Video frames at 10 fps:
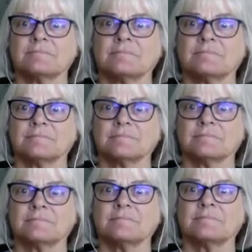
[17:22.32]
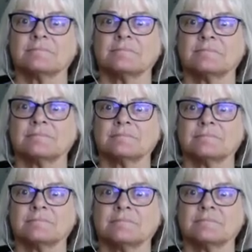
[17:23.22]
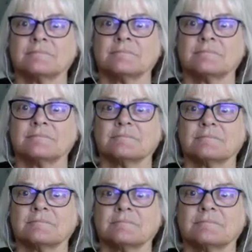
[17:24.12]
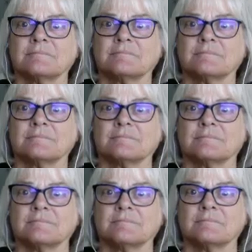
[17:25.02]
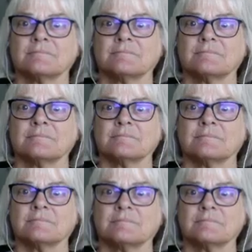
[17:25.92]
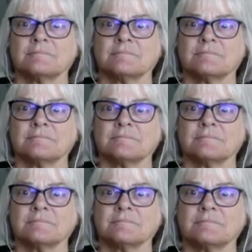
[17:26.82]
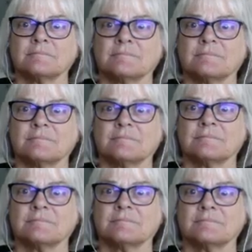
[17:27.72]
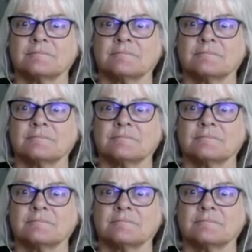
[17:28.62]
This person isn't speaking.